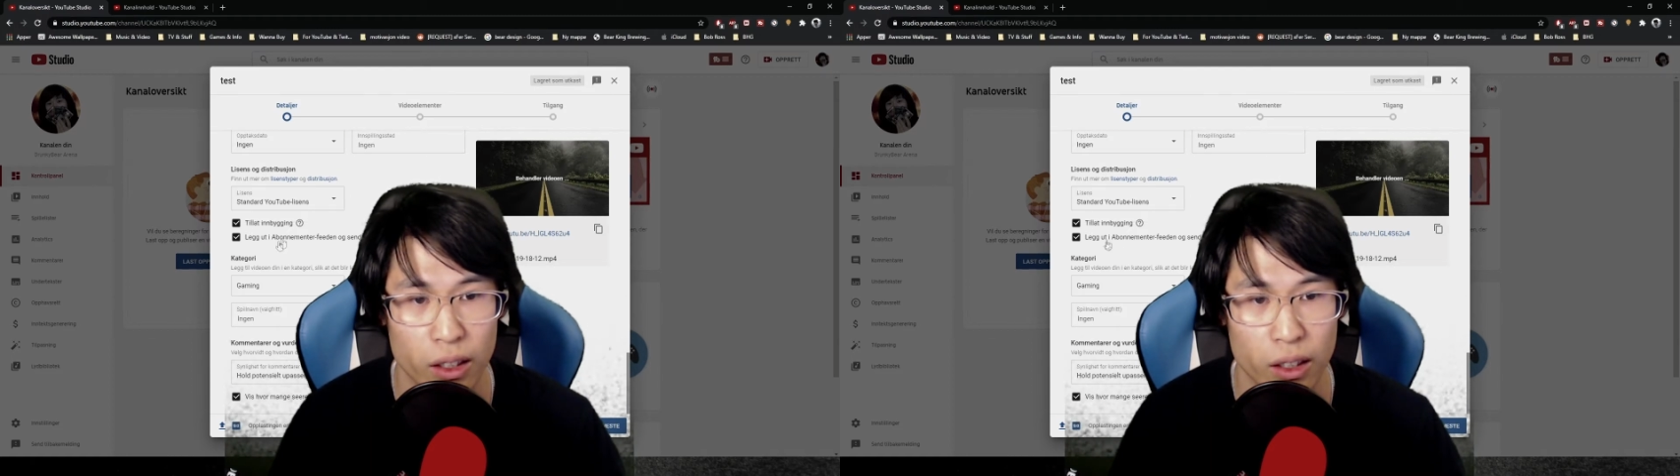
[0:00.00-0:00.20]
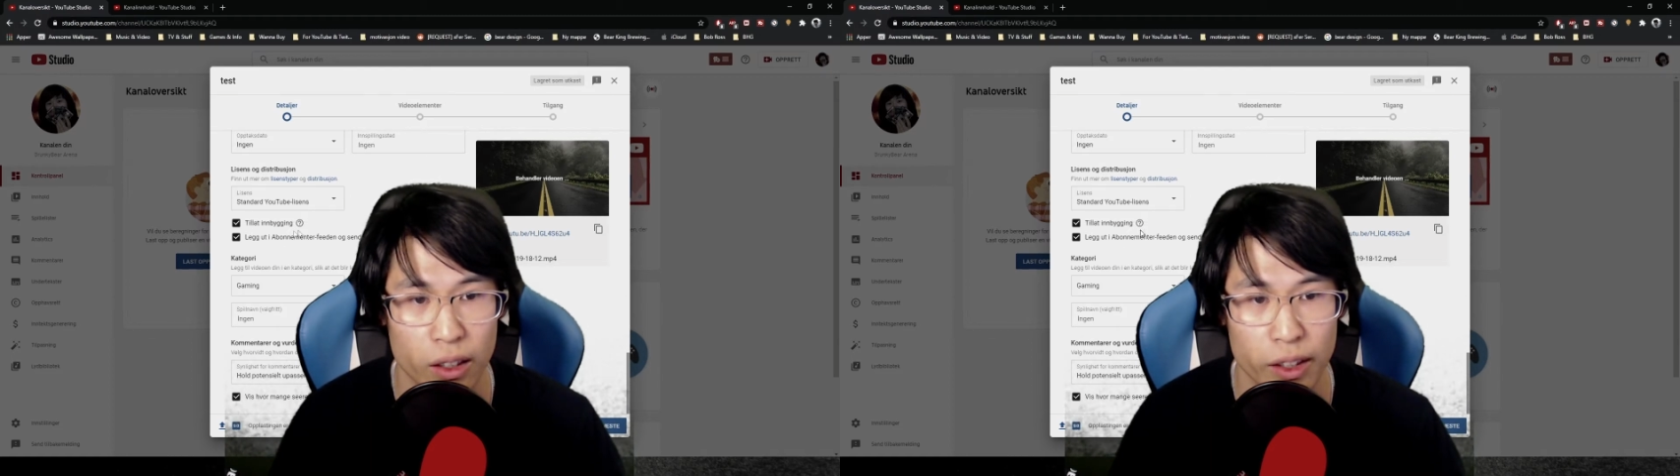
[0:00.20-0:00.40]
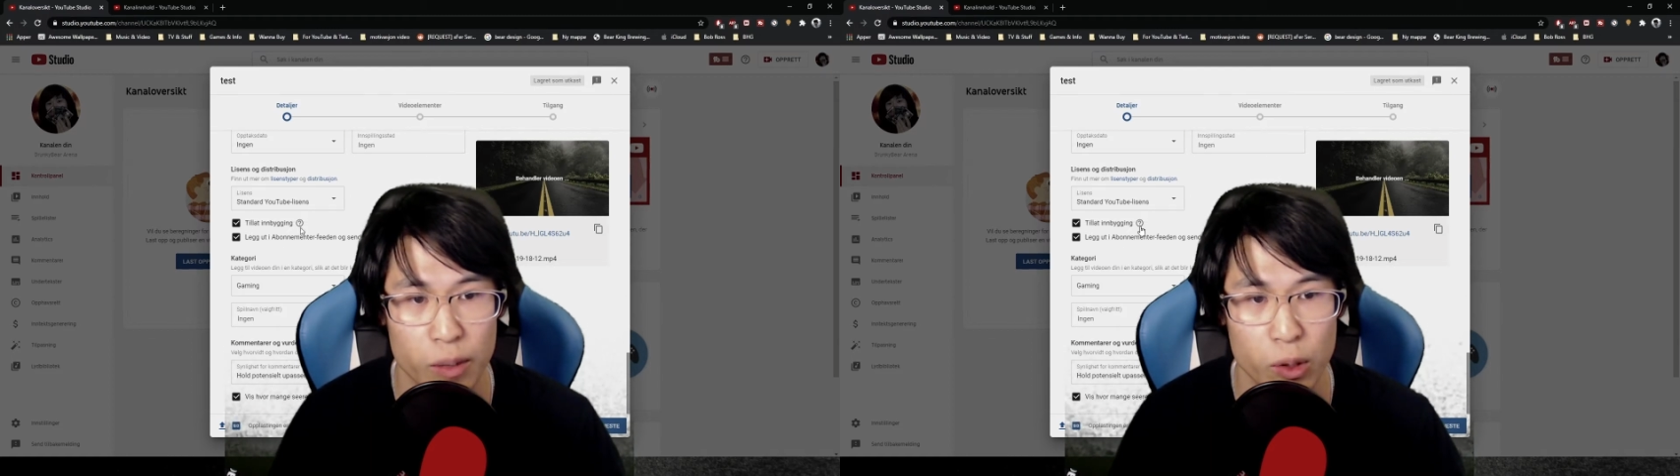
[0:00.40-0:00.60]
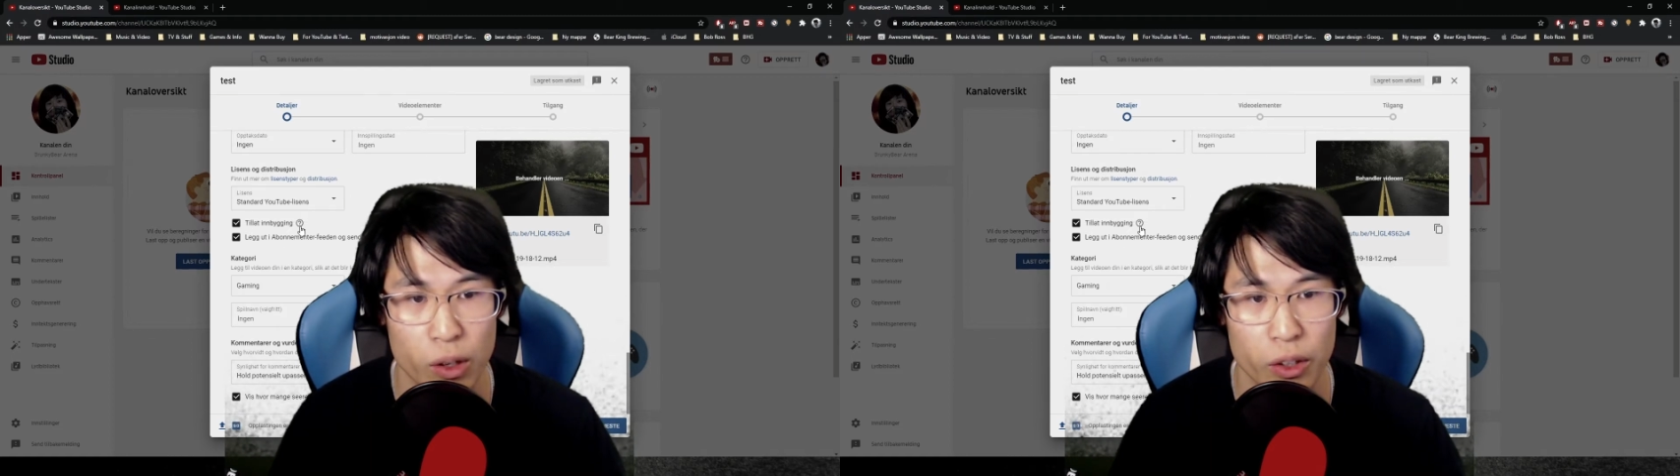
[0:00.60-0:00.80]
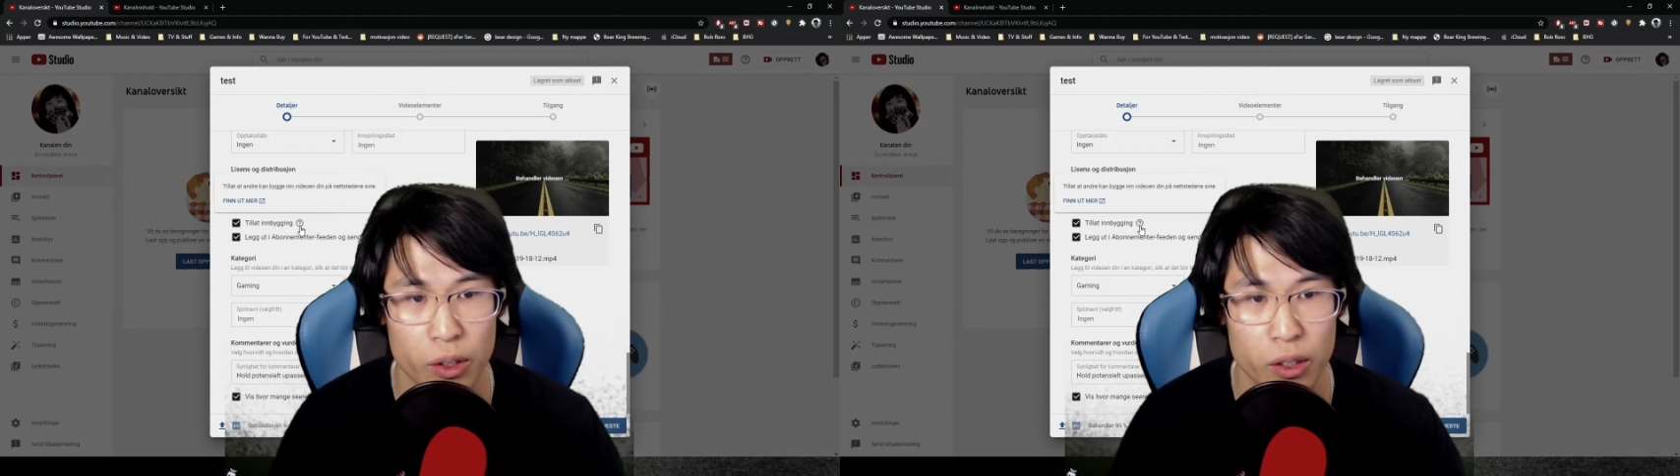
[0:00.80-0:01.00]
Enable
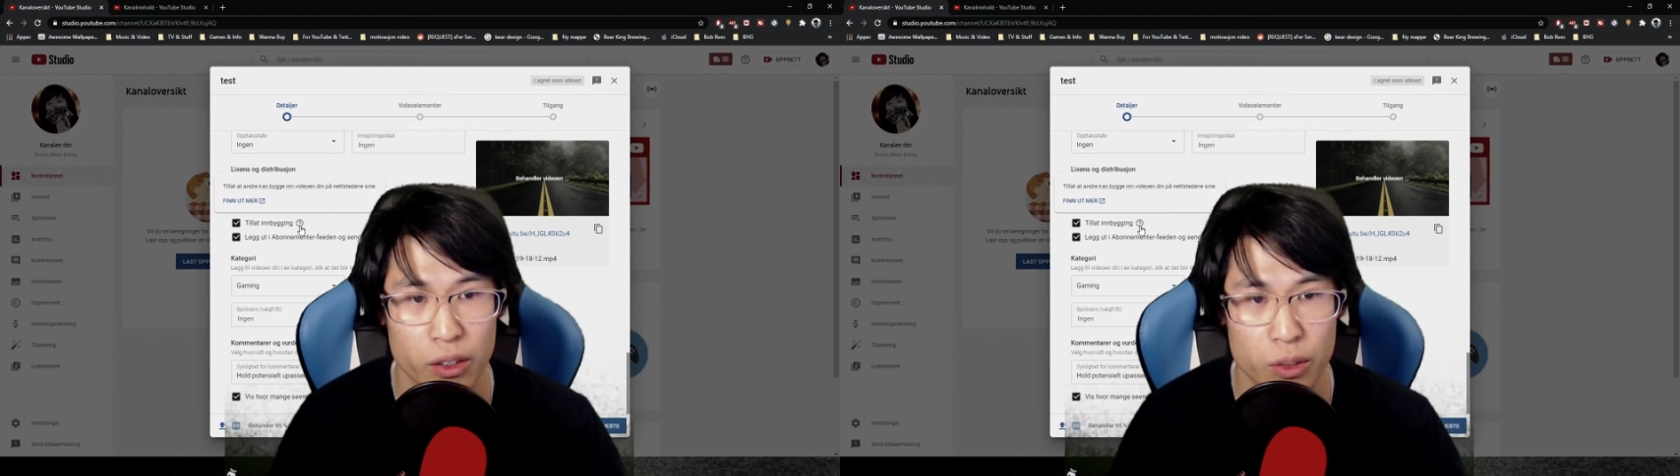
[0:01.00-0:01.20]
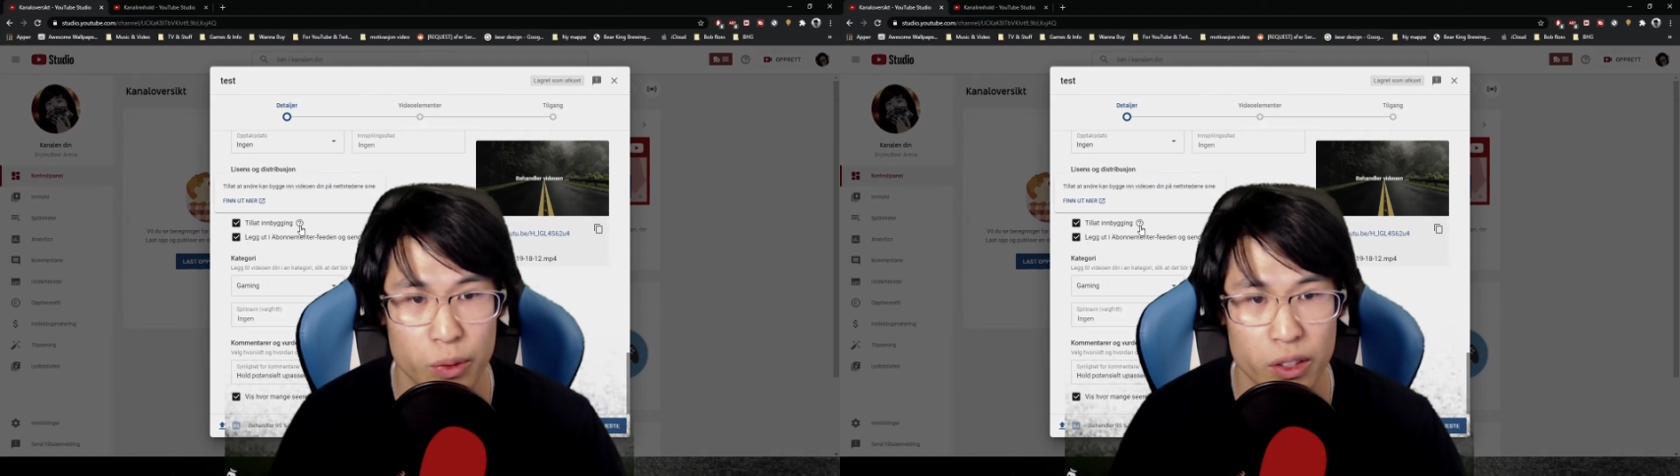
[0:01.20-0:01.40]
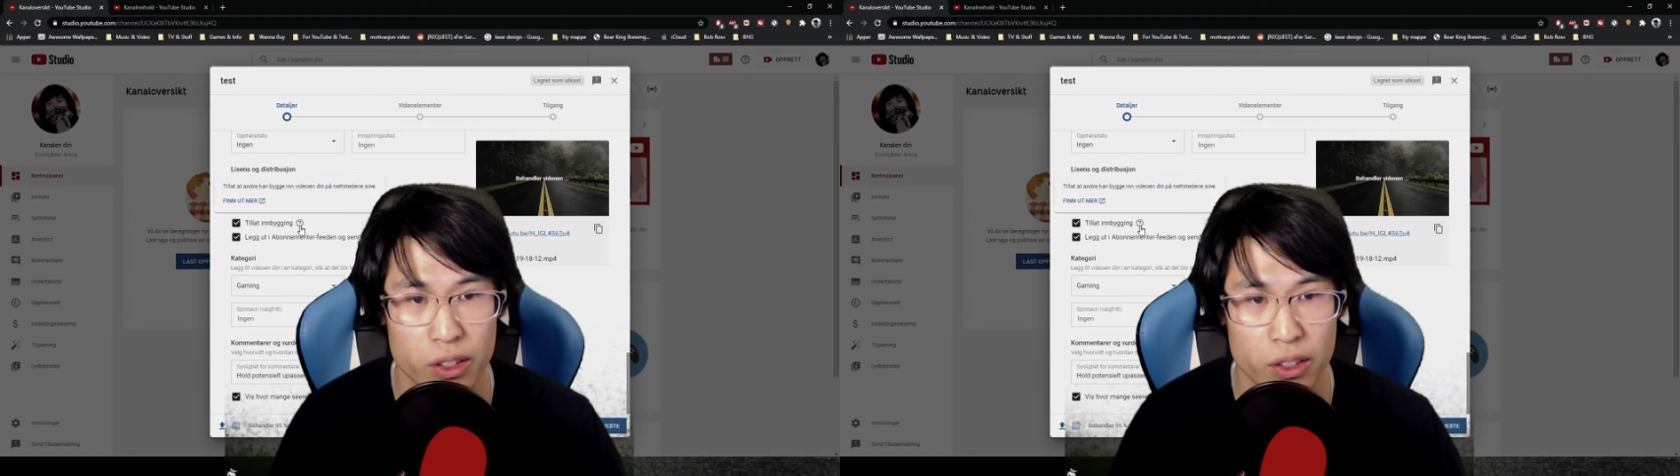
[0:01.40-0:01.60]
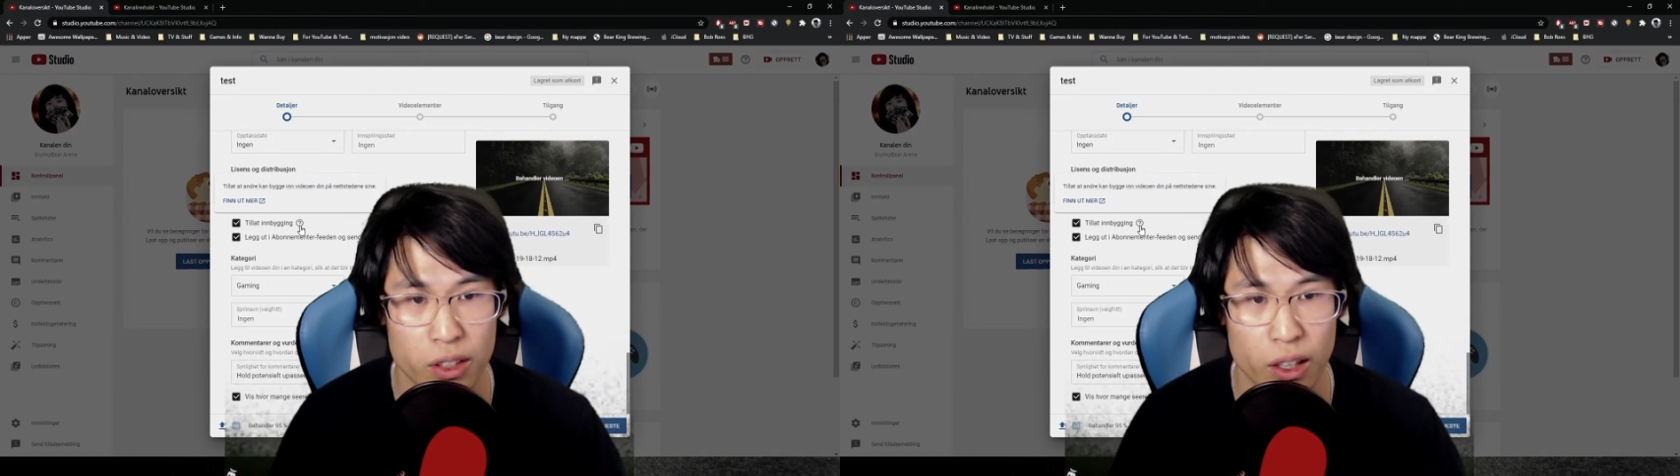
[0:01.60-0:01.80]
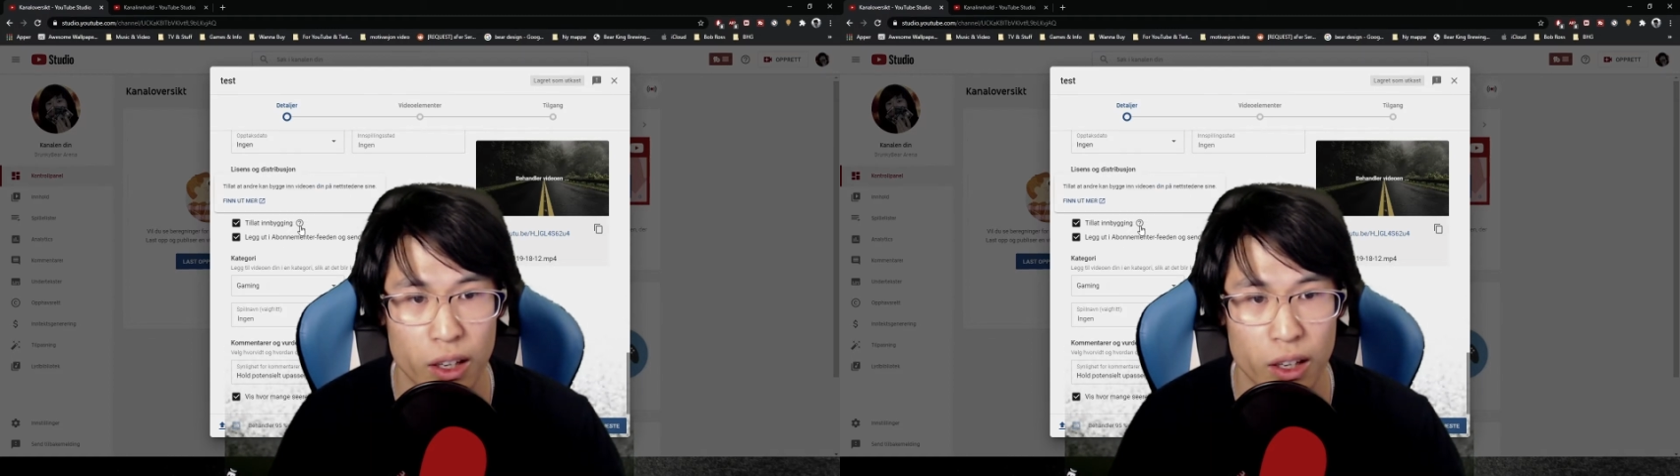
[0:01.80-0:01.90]
other, this one is